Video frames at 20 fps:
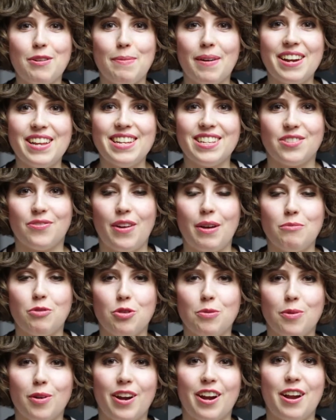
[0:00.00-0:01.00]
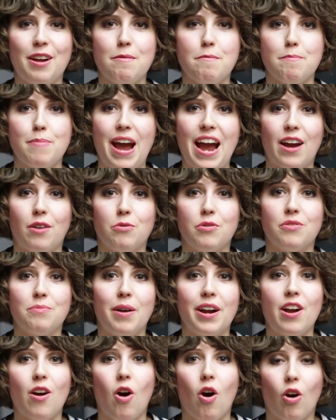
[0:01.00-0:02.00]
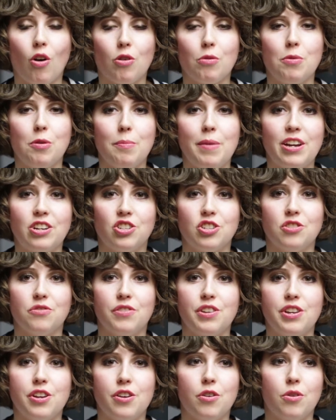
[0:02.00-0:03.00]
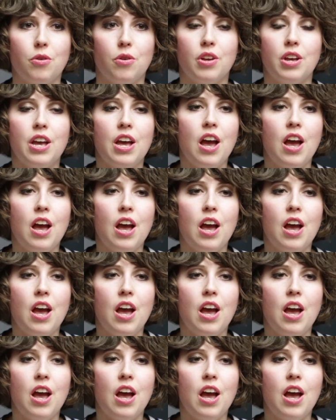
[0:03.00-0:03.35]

everybody, it's Femtrooper, and I'm back with my honorable mentions video